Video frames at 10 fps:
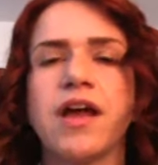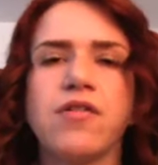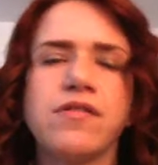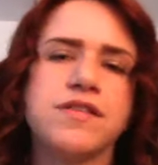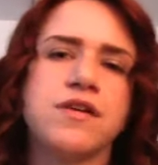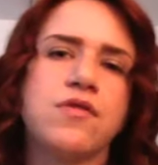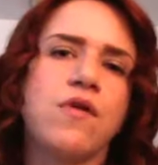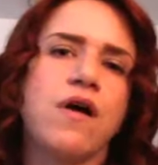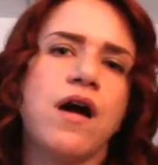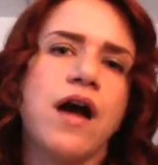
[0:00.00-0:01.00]
and
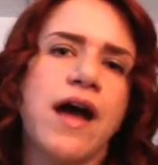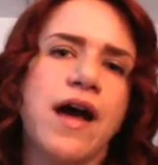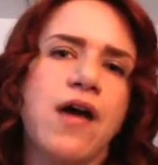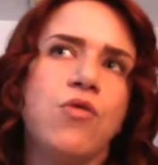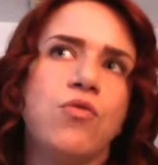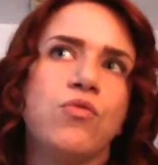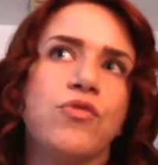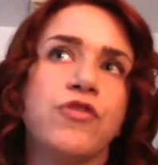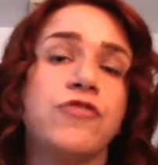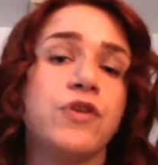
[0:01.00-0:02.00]
also how
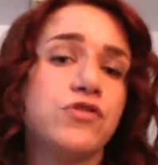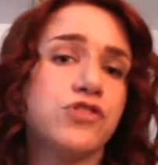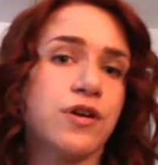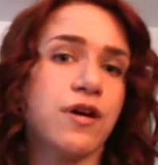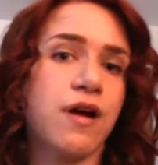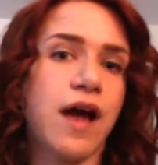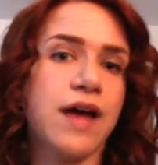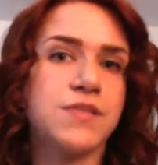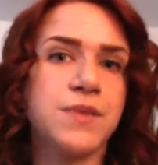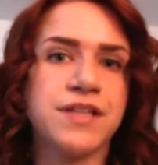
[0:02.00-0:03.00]
the future
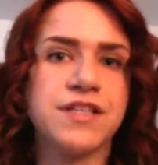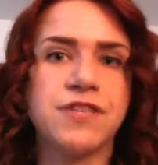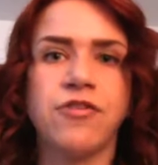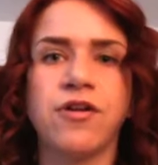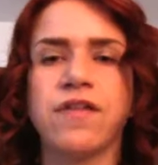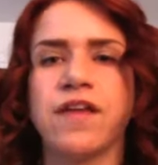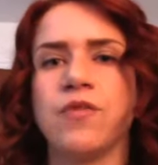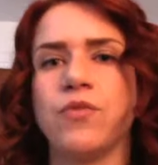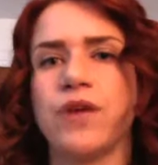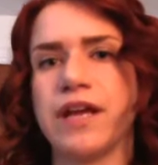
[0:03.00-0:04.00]
has been different
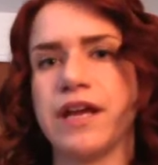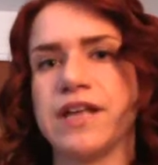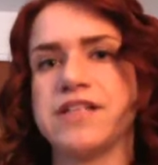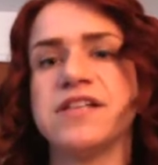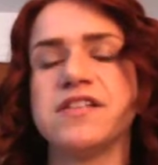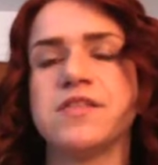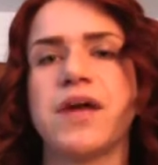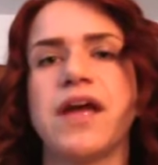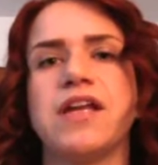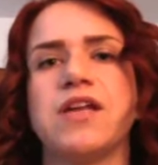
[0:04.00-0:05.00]
than we
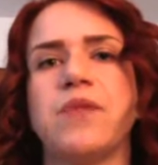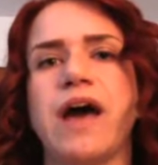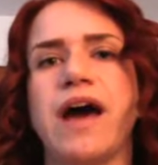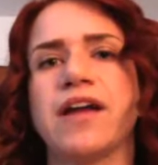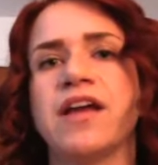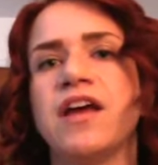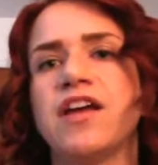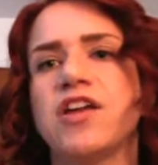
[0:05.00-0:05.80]
anticipated back,